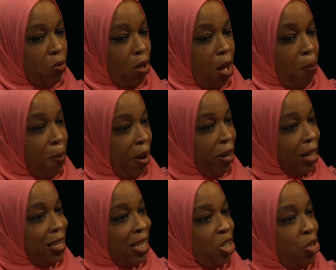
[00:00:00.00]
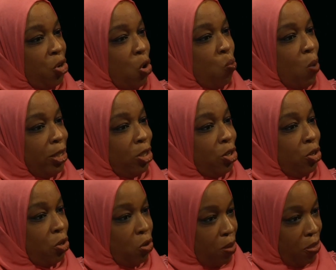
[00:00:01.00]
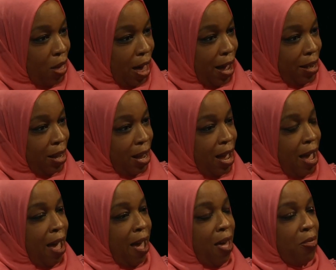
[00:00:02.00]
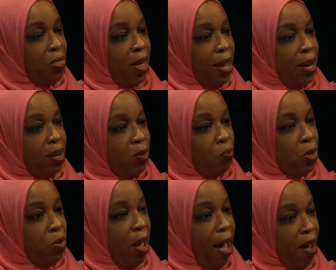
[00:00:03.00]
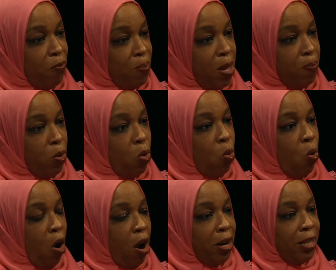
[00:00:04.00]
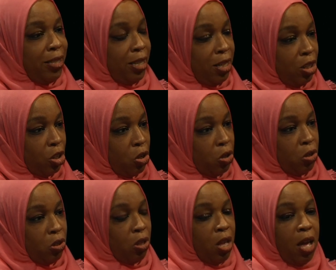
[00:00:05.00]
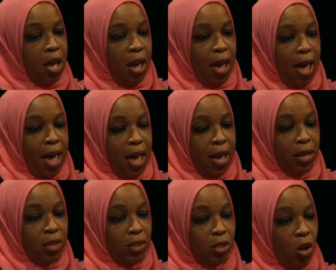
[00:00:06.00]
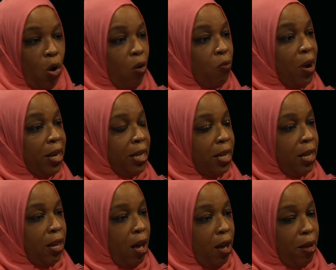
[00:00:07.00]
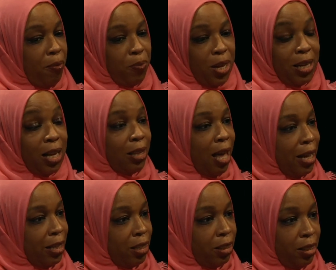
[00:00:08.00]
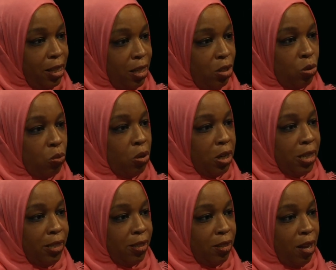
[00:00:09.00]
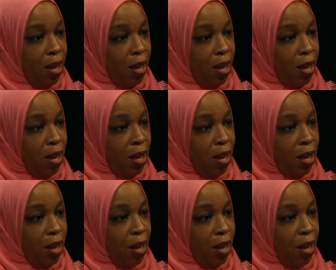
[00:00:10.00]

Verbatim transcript: America doesn't know what to do with that. Mm-hmm. And then when you have people who are cynical and already um, inclined to lean towards